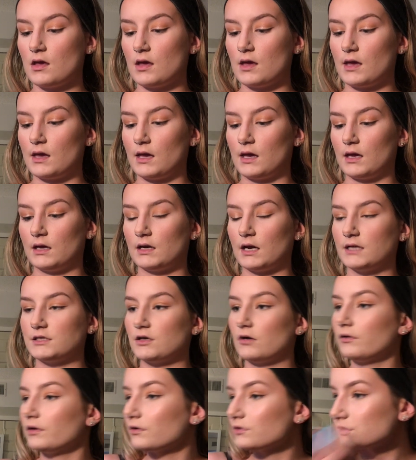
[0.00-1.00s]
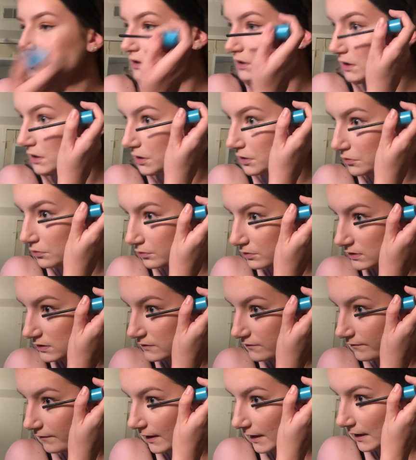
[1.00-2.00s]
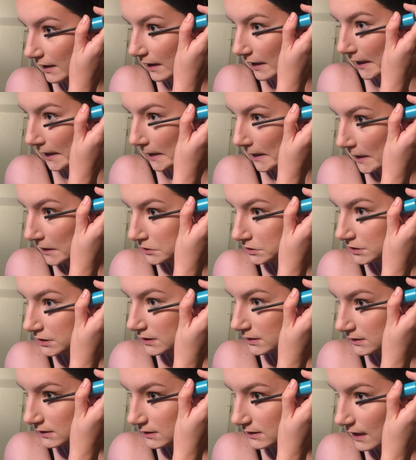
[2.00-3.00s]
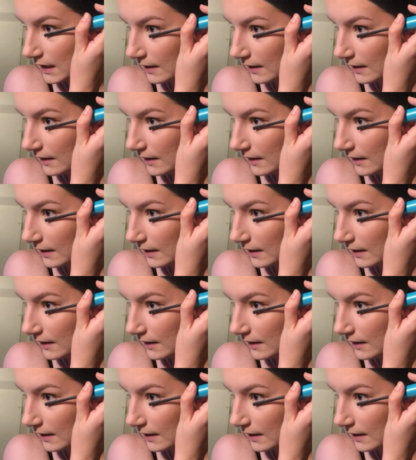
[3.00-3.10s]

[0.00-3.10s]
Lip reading: and I don't usually use fake eyelashes.